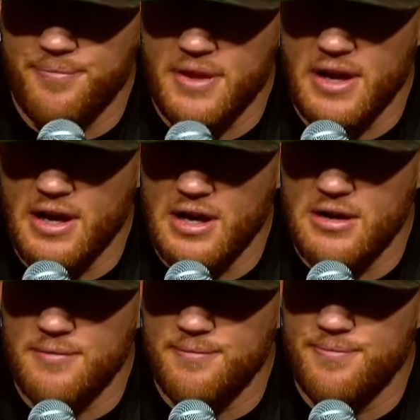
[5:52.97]

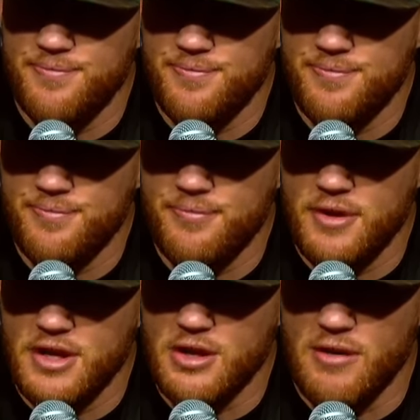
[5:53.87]
You
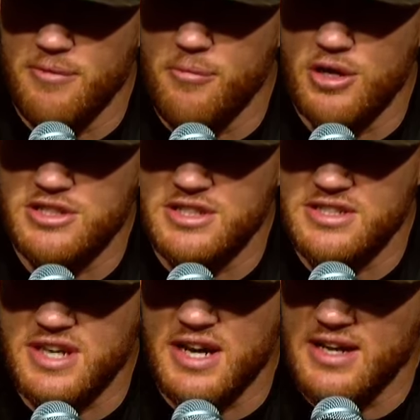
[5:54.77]
know, I've been watching this
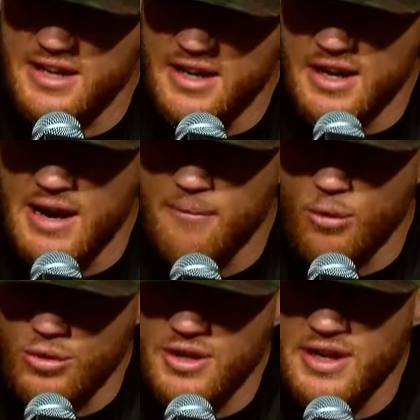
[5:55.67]
guy. I'm
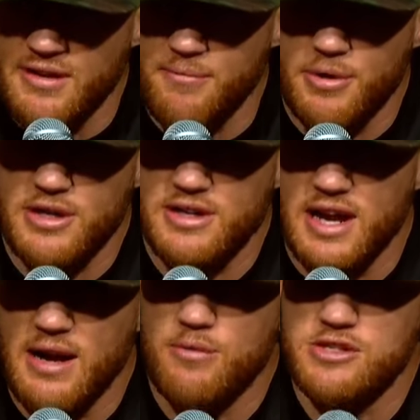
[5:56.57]
older than him, but
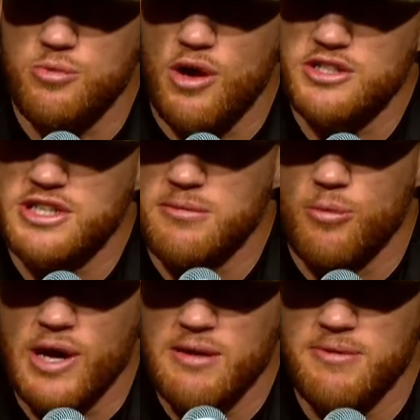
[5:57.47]
I was watching him
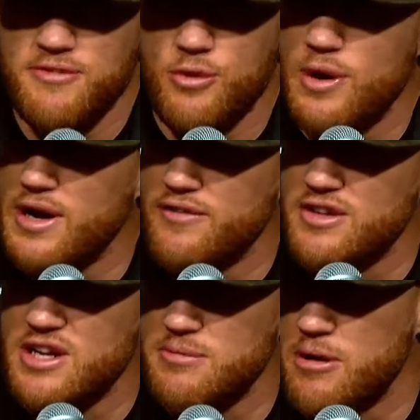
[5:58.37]
way before I ever
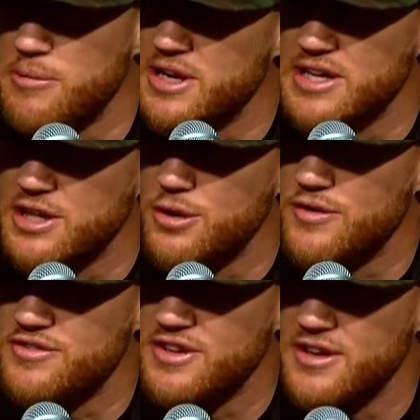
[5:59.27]
thought about being in the
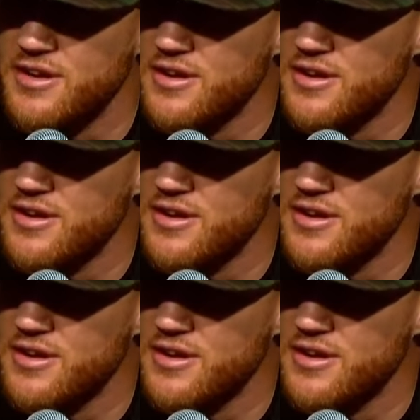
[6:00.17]
UFC.